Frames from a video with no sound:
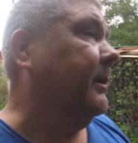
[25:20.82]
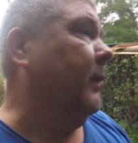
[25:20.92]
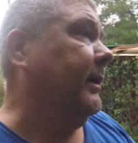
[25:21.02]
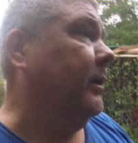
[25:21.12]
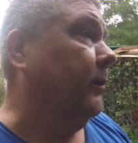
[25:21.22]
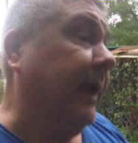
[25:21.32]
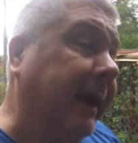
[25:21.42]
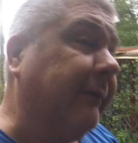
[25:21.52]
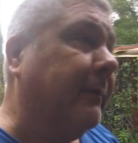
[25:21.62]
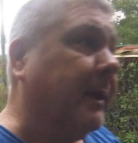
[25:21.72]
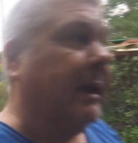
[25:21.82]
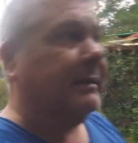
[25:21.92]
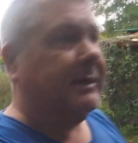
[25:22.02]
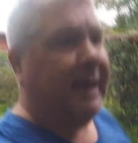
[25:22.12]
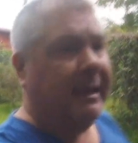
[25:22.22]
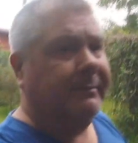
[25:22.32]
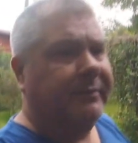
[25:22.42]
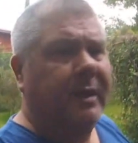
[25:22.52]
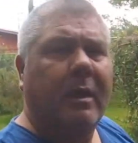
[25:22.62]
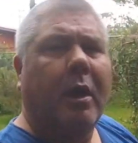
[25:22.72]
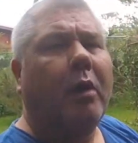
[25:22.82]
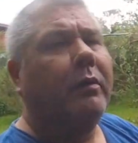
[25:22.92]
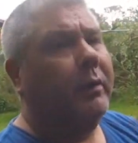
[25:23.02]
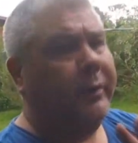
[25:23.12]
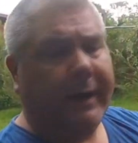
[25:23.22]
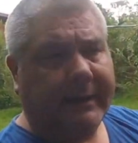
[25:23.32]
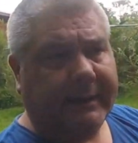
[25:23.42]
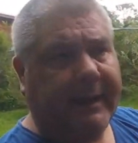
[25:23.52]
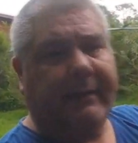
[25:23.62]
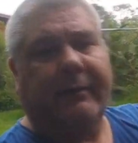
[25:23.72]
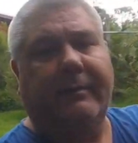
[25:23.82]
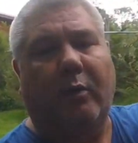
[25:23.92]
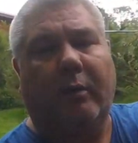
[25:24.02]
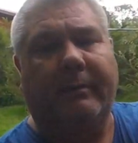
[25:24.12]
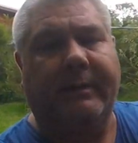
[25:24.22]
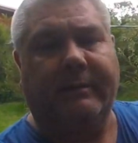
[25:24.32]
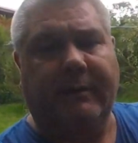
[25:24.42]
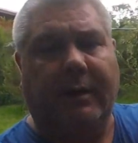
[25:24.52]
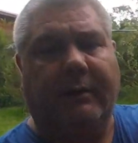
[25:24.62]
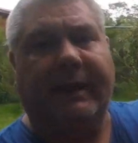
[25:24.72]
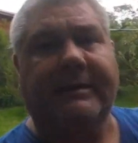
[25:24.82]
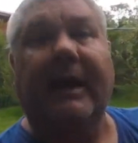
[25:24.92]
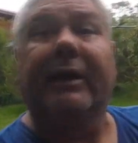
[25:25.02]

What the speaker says: I'm waiting on Kitty from the Gods of Games, although they're not together anymore. But you know, that's how